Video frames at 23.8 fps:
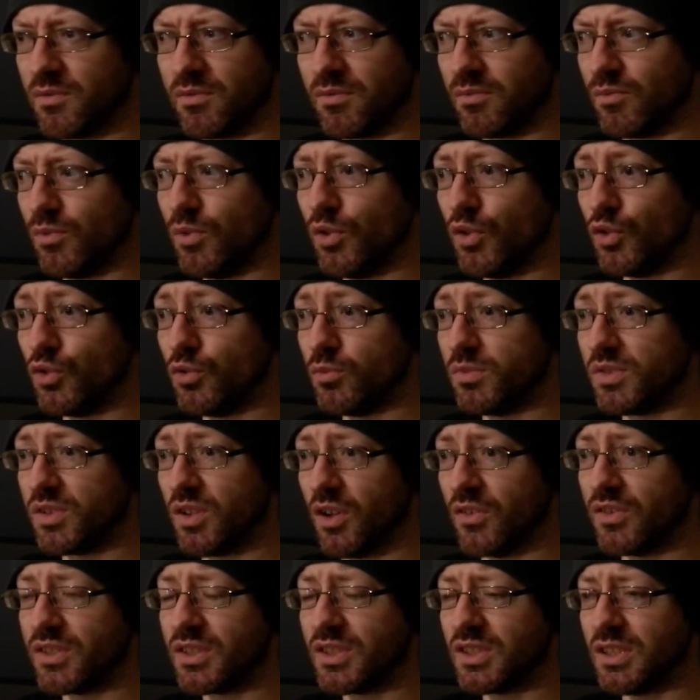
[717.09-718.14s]
rooms
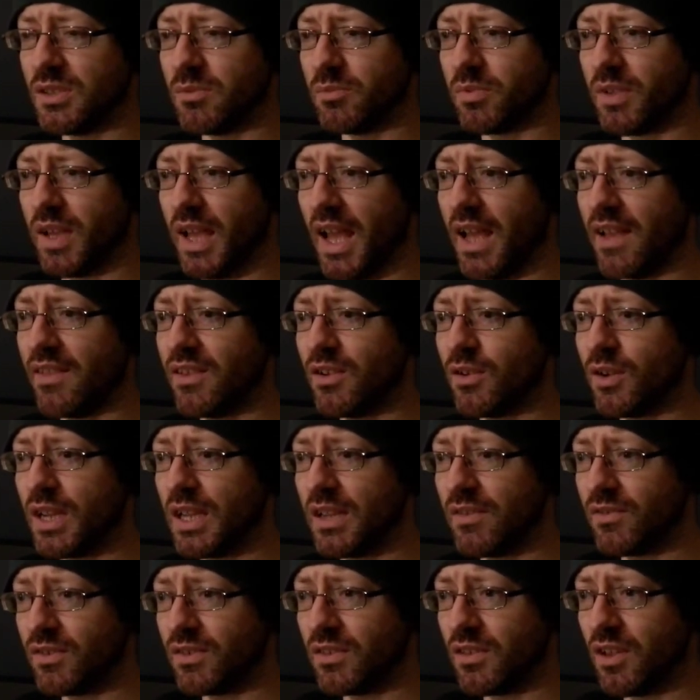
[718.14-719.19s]
on the ship, and they're
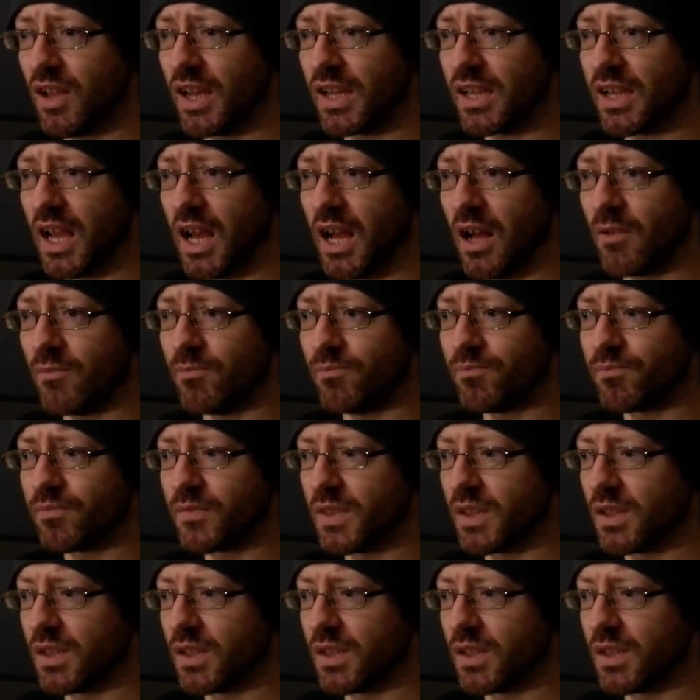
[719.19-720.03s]
even like um,